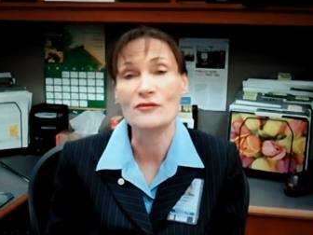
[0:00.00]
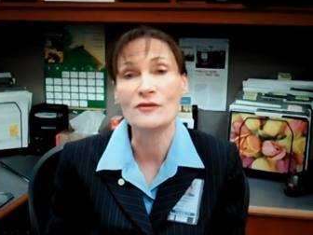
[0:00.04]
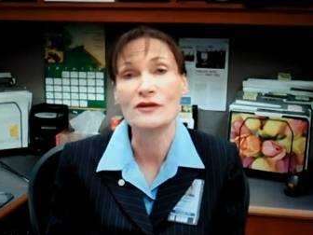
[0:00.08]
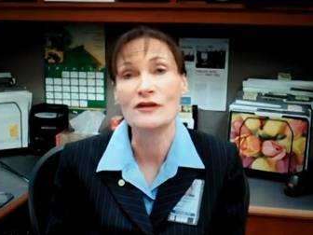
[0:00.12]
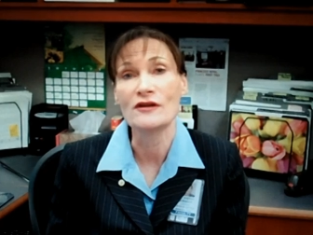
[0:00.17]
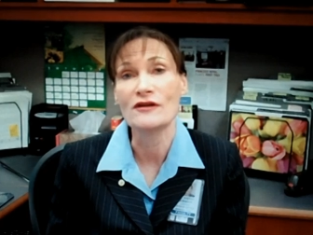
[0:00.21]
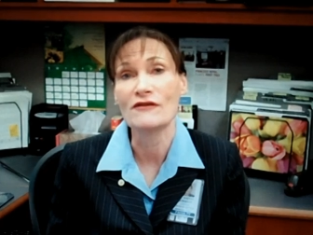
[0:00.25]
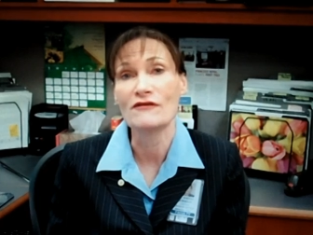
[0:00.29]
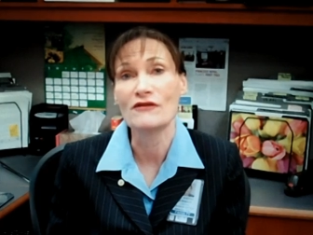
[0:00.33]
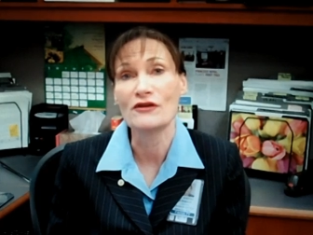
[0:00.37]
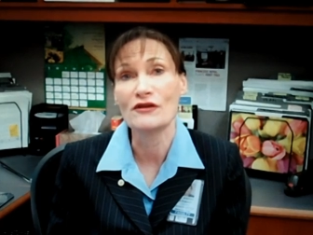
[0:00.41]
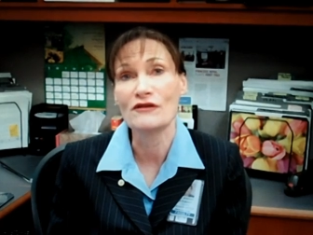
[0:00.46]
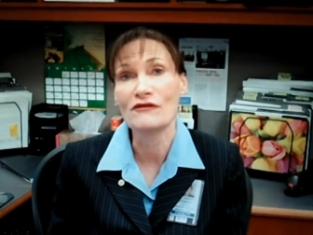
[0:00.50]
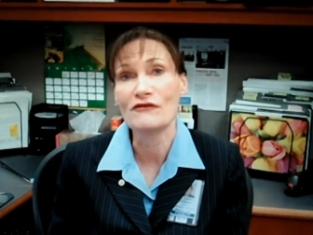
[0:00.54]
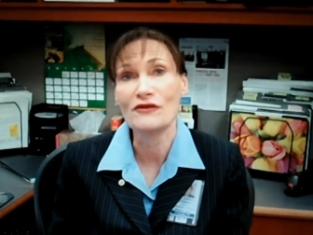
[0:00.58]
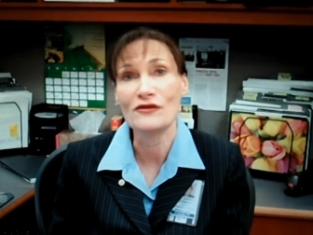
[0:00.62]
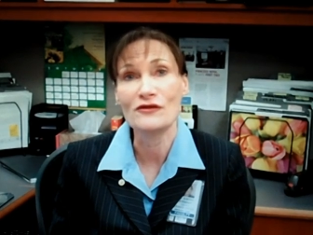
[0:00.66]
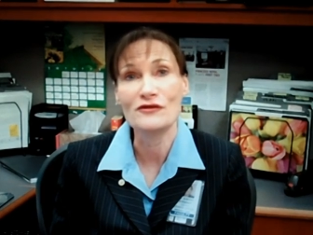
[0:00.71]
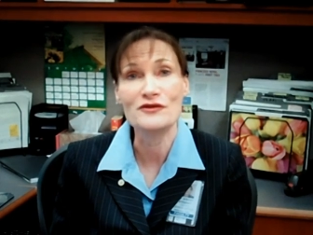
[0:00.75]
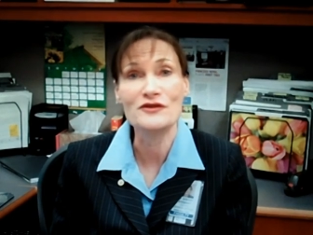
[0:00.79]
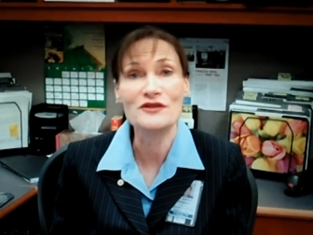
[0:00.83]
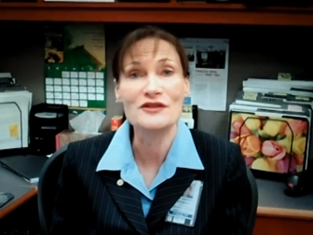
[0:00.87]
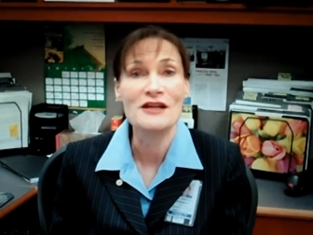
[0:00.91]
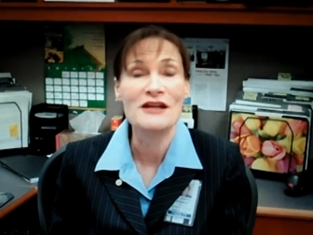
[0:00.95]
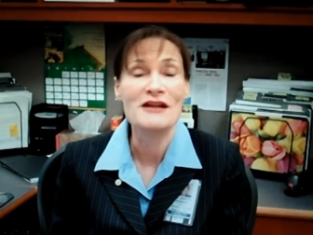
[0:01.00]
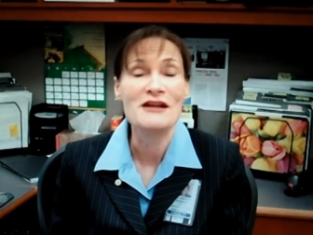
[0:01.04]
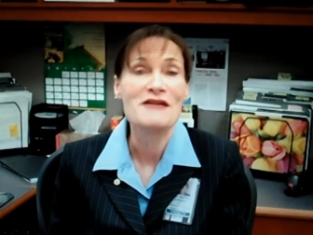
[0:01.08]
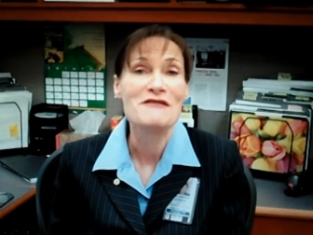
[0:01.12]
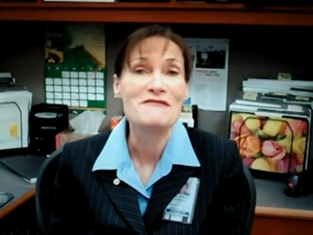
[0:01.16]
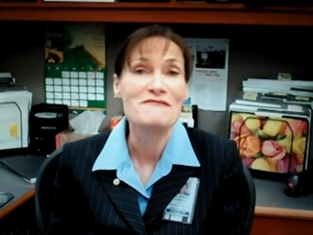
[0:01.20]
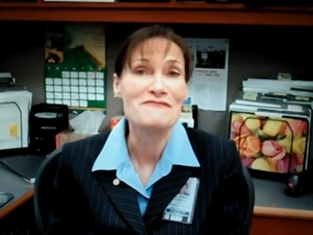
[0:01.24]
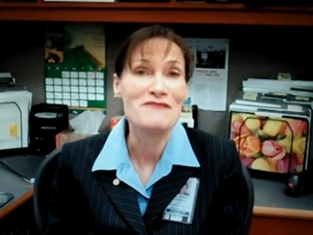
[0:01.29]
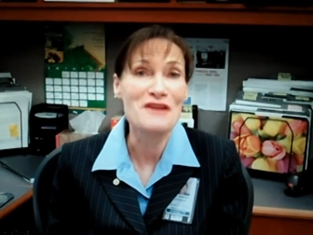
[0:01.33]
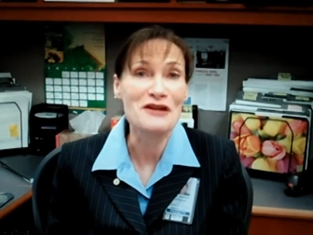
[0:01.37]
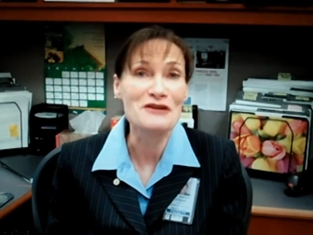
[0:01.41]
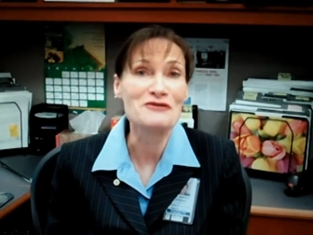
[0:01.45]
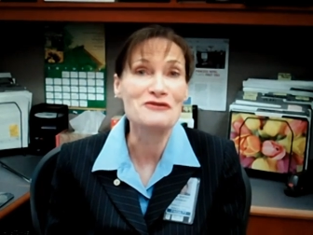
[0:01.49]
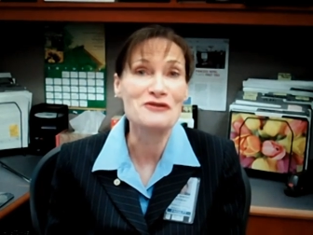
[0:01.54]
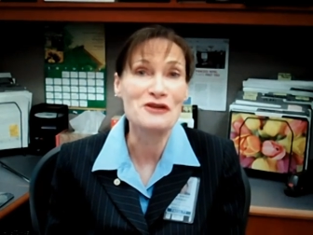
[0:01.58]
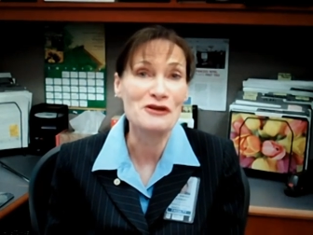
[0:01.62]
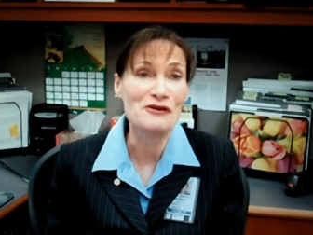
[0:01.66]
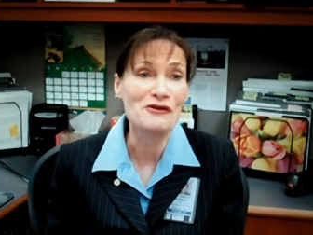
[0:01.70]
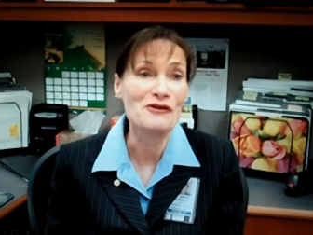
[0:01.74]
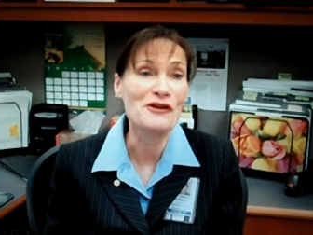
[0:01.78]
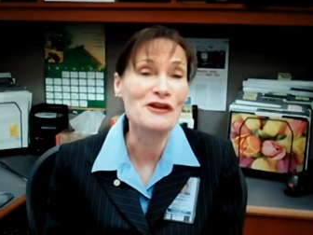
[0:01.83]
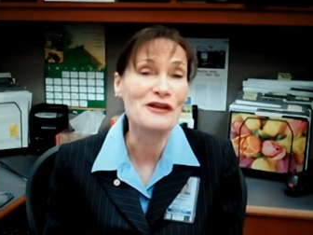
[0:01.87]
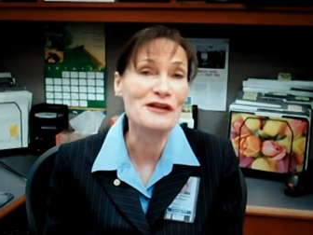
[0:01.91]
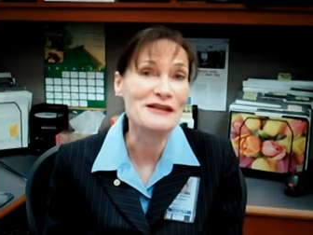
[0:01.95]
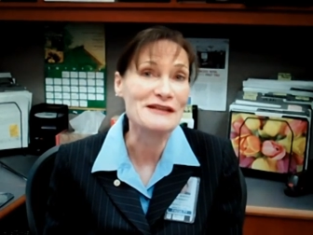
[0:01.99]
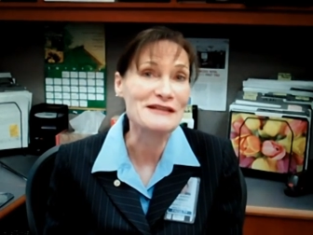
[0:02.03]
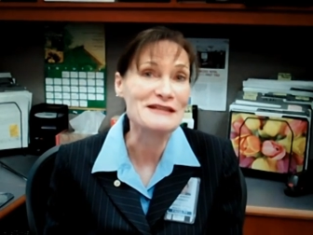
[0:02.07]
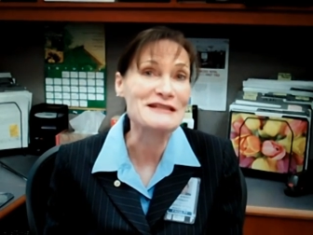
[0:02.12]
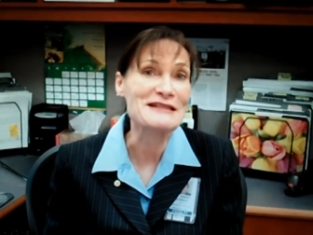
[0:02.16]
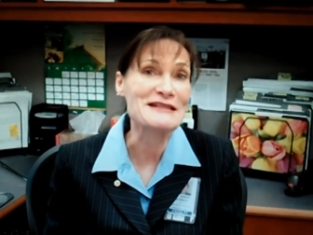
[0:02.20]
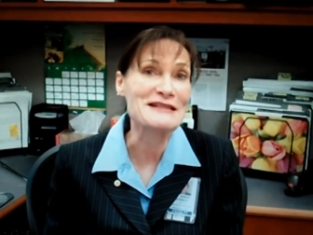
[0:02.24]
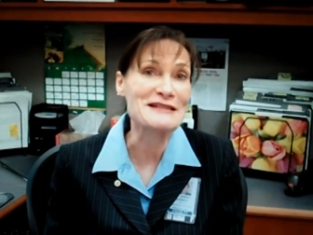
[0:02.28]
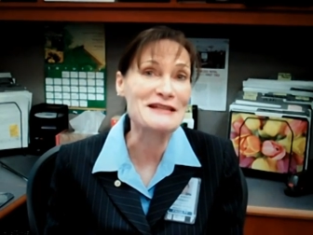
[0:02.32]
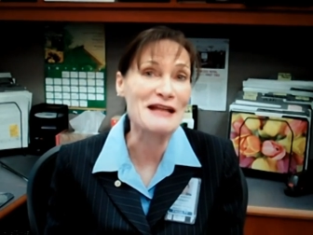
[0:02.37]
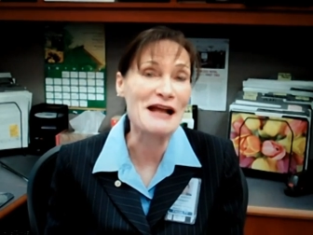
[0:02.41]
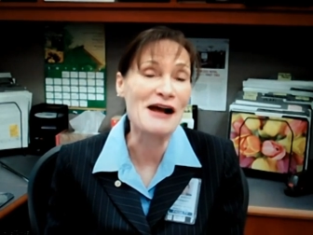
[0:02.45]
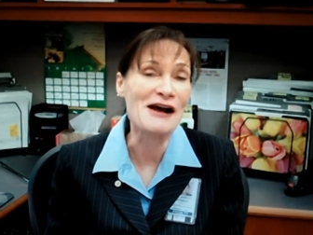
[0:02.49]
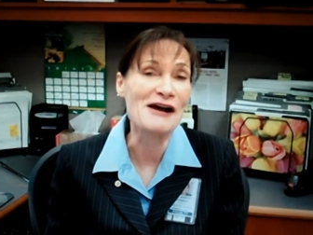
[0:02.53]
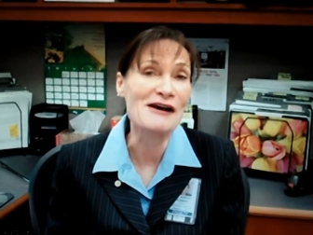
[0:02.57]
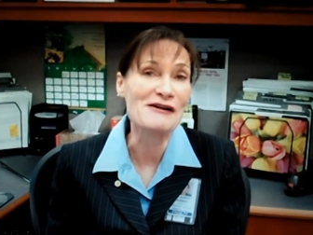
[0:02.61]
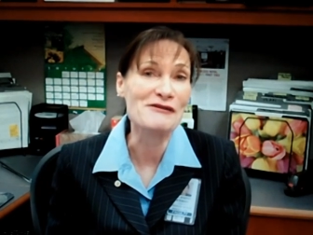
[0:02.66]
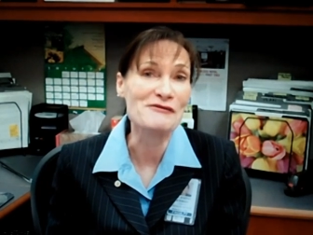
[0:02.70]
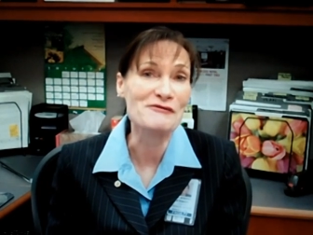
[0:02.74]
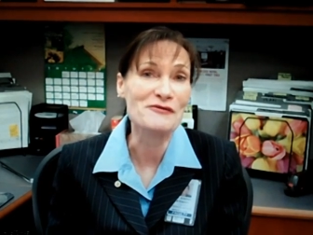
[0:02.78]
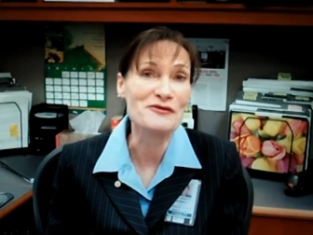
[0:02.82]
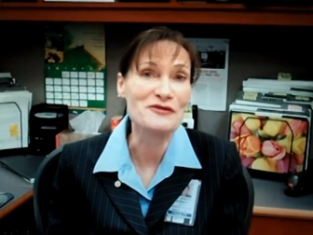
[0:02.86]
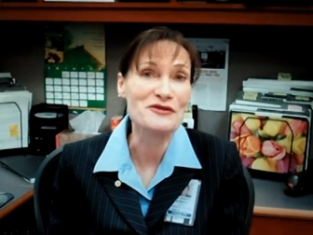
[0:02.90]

One of the very first veterinarians uh,